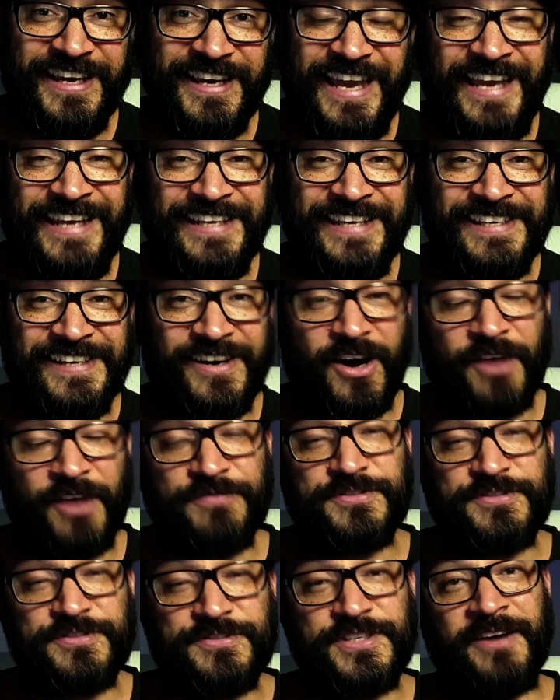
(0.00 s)
And
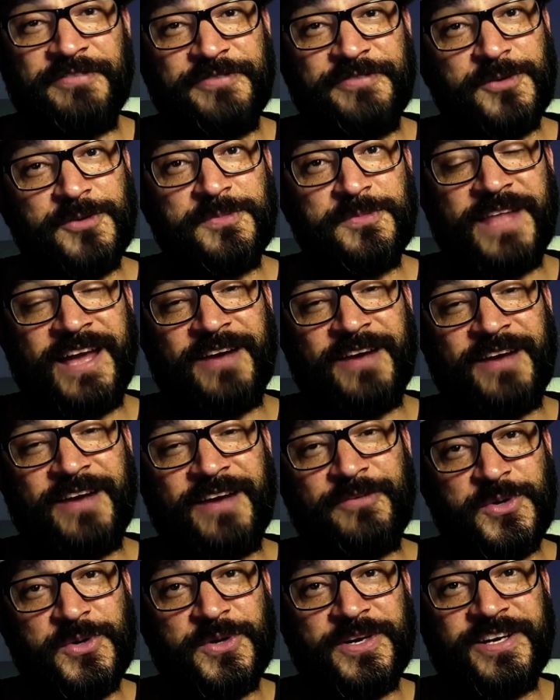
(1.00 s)
obviously I filmed that, I
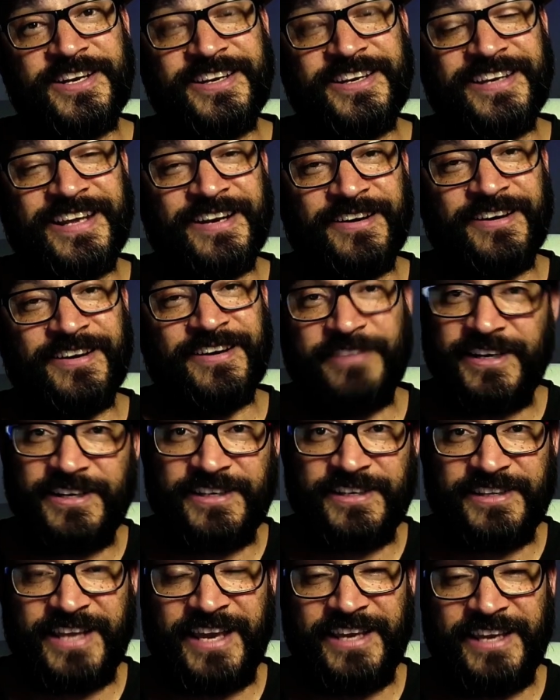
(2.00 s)
recorded it, and I've
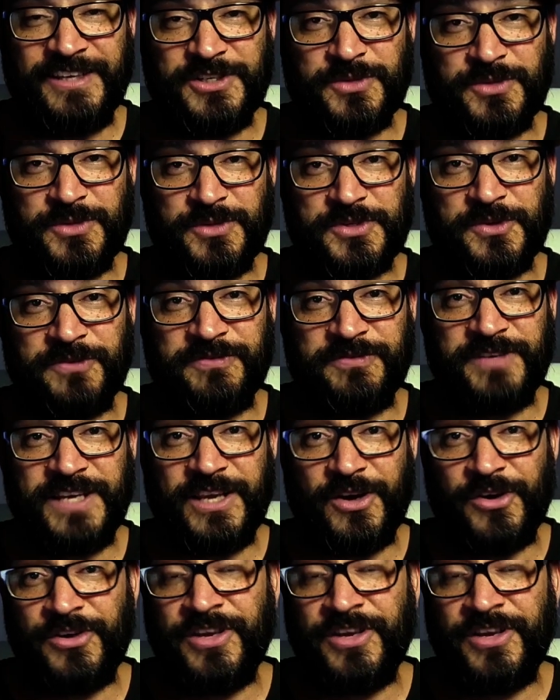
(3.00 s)
edited that into a short
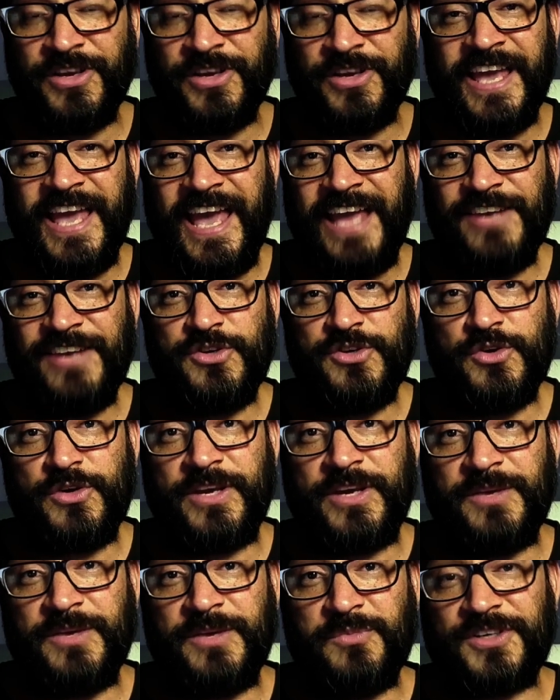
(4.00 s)
video, and you
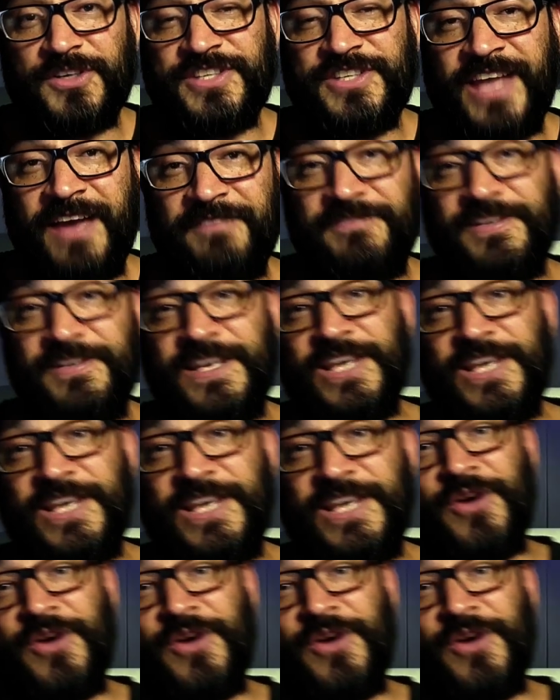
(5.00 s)
can watch that video